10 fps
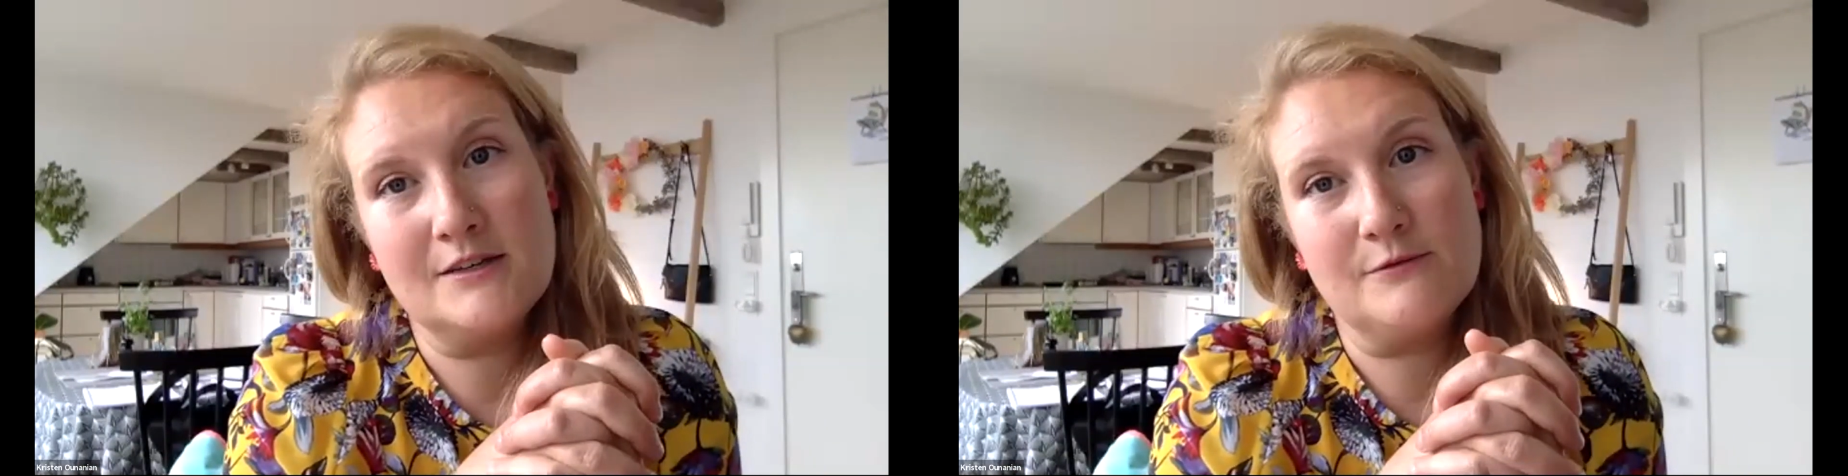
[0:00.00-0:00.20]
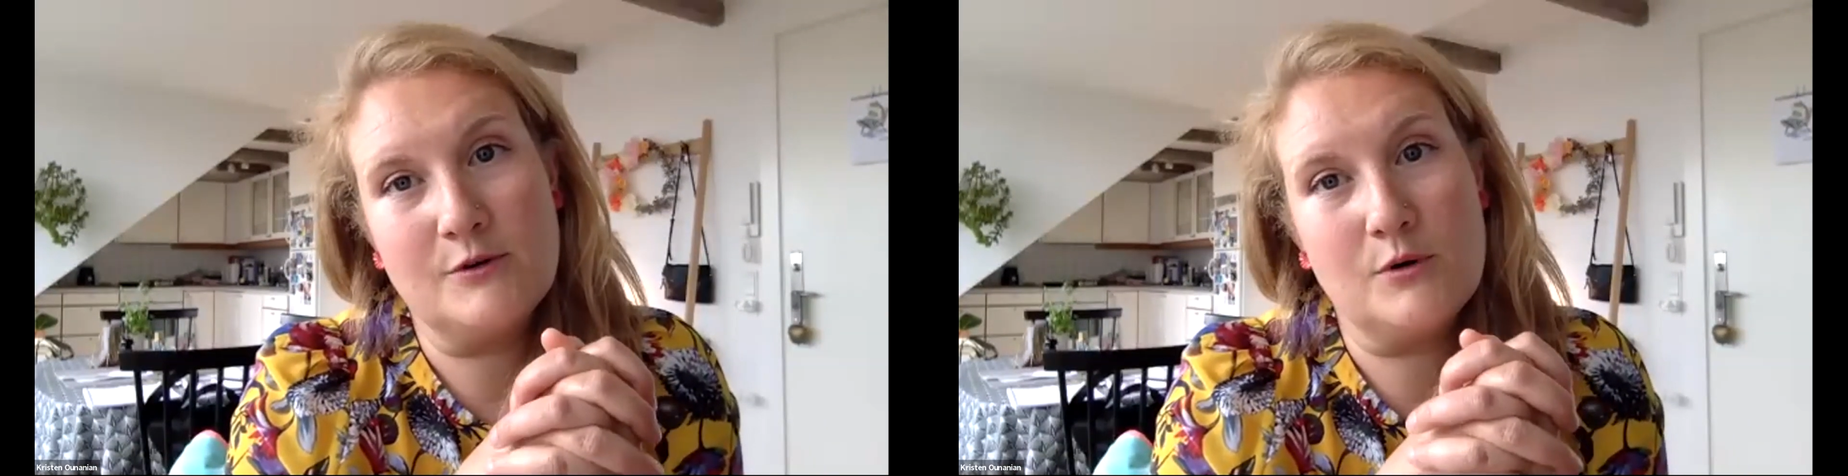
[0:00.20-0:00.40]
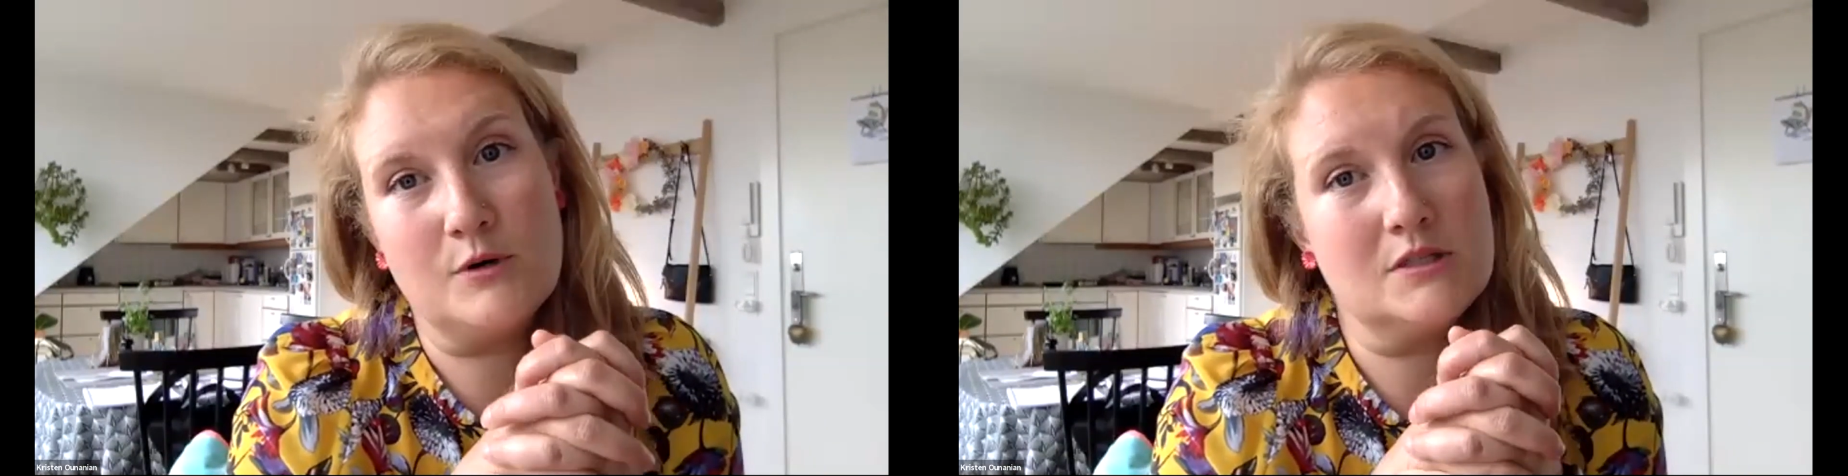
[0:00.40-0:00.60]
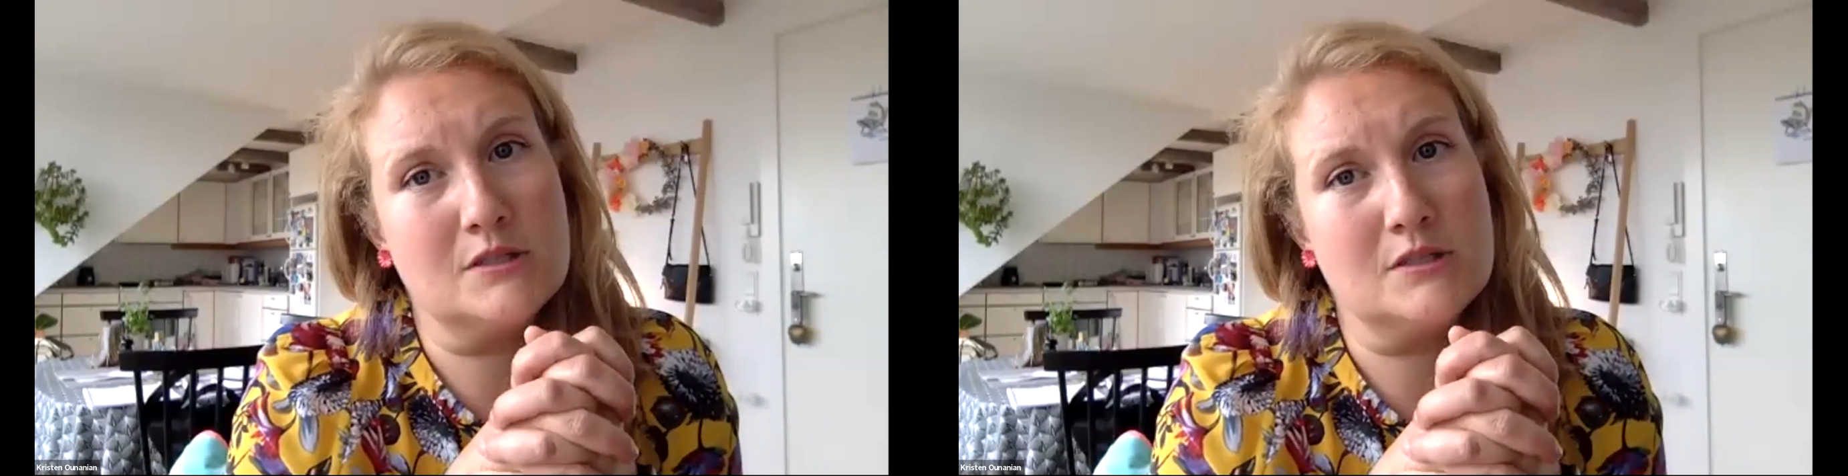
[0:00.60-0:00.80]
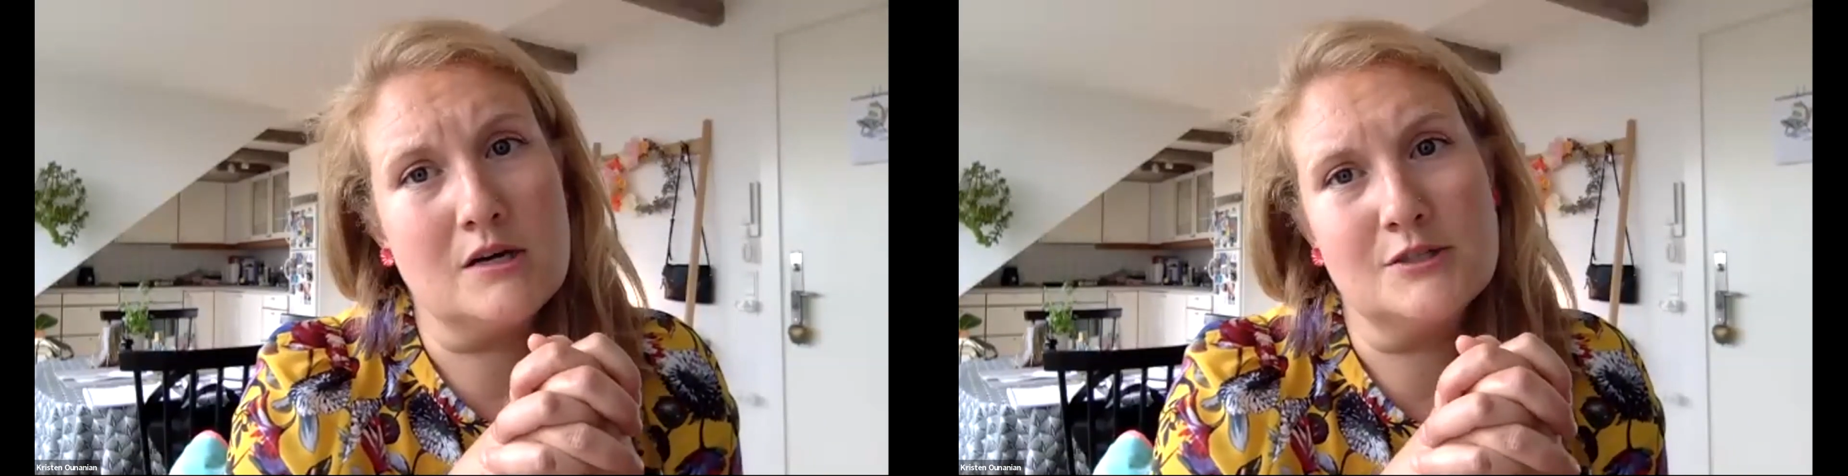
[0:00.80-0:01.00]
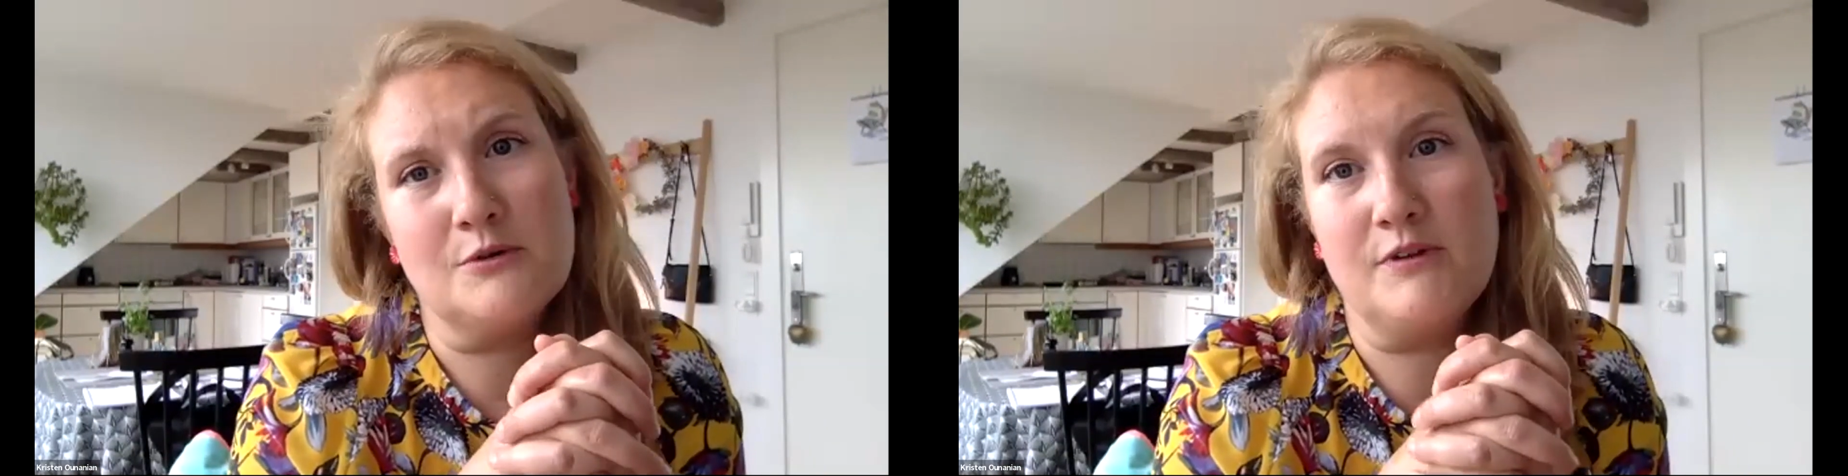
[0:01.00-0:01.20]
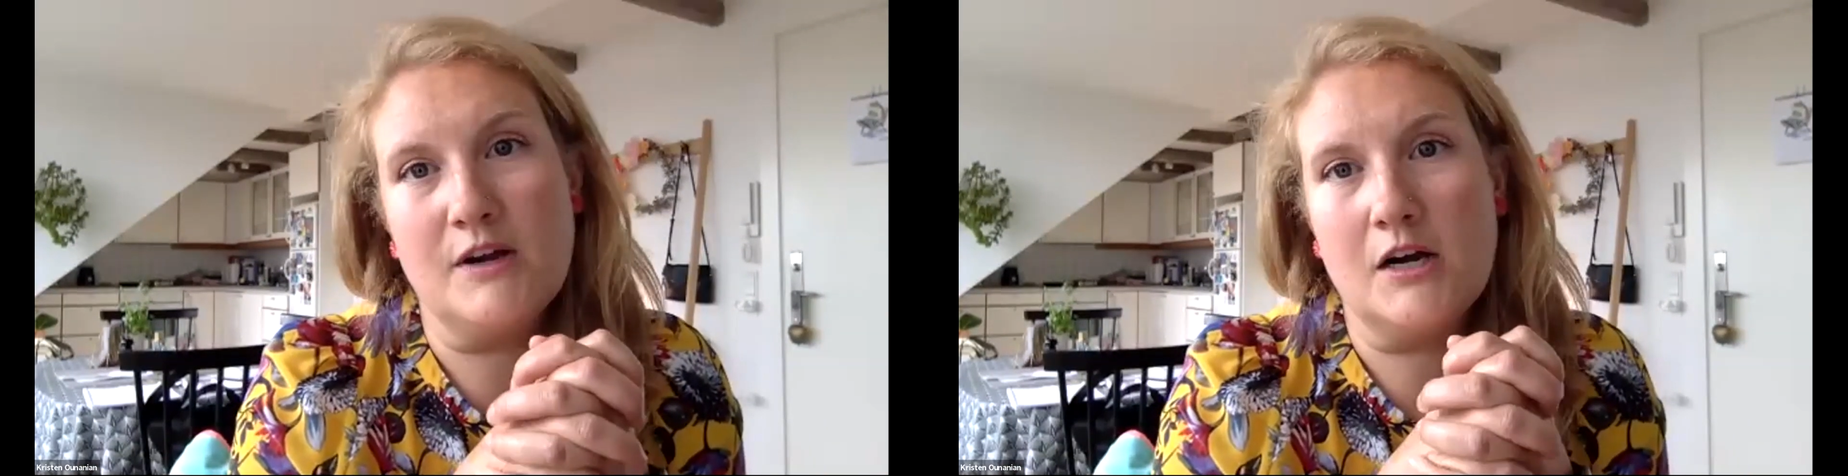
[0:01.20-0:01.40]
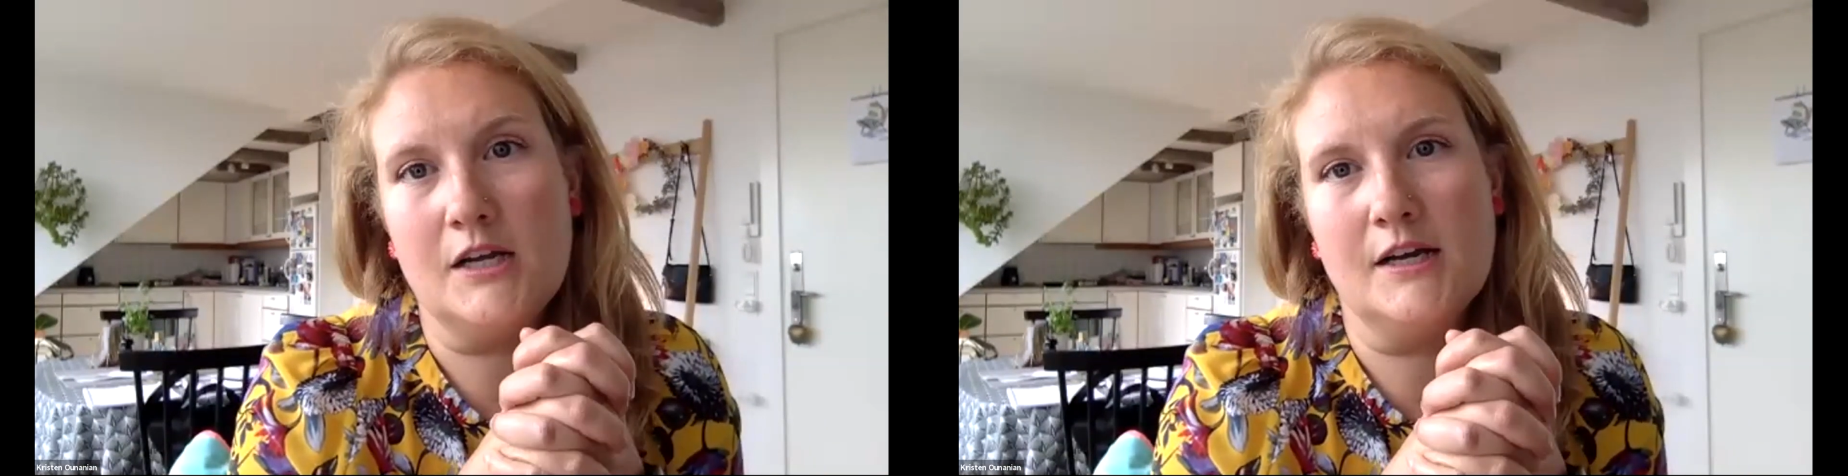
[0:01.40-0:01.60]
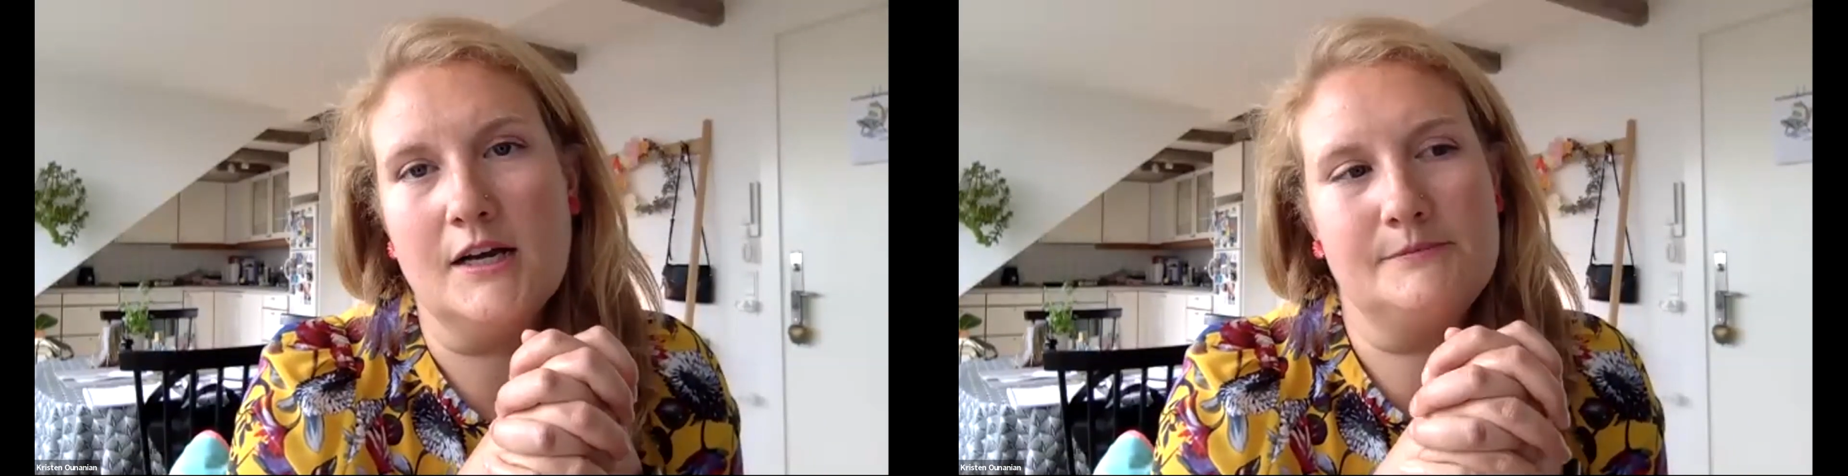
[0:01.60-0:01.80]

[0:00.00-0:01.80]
of course, is also a very